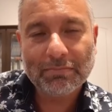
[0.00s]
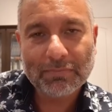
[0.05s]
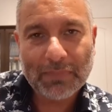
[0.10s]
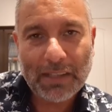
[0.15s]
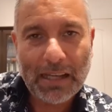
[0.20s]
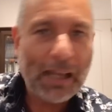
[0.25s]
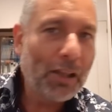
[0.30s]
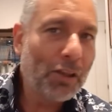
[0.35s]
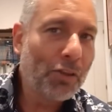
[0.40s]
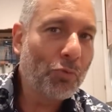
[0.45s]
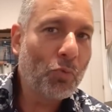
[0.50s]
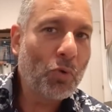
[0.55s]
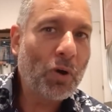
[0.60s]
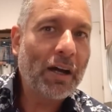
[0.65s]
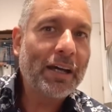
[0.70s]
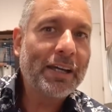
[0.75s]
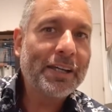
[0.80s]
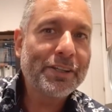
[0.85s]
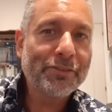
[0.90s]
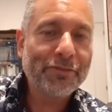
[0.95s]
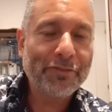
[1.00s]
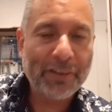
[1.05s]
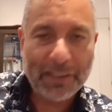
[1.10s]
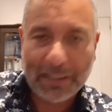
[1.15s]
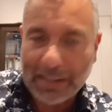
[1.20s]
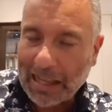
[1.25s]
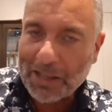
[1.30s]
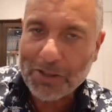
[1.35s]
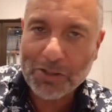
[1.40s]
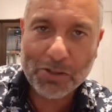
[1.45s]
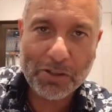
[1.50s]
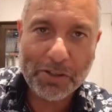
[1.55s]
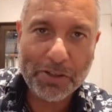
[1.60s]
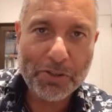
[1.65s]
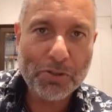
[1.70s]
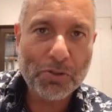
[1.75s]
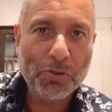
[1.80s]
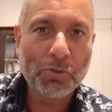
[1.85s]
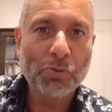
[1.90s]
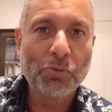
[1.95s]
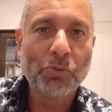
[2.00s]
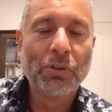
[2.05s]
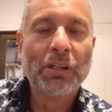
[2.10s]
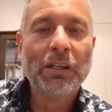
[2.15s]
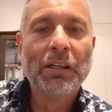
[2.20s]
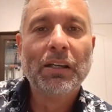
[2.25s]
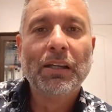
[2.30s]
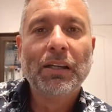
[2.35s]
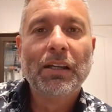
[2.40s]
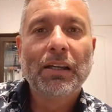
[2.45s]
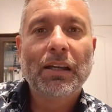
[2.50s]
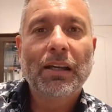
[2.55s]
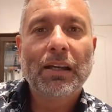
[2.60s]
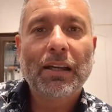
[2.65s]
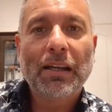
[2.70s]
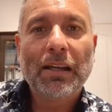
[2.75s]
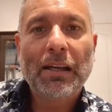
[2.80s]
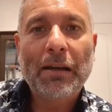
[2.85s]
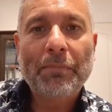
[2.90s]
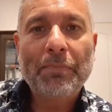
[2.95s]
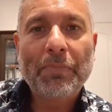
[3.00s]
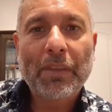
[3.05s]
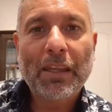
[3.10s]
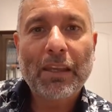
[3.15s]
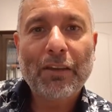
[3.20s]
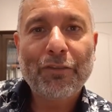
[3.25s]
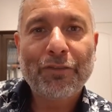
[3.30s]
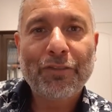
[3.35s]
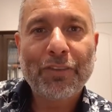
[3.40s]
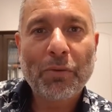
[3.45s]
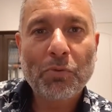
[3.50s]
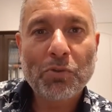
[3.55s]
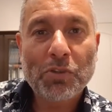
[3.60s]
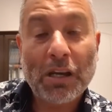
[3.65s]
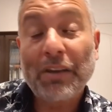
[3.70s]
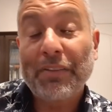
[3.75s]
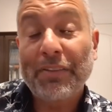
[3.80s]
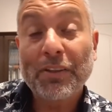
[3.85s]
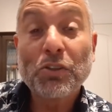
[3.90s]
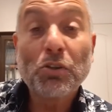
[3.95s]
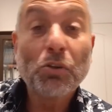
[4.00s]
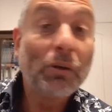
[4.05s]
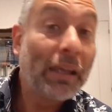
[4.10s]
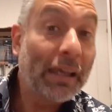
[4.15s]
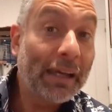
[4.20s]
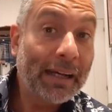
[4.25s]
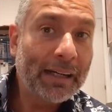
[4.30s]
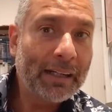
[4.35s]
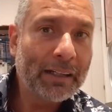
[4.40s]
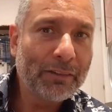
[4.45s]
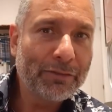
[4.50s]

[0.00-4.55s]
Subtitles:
health-wise, financially too, if there was anything to learn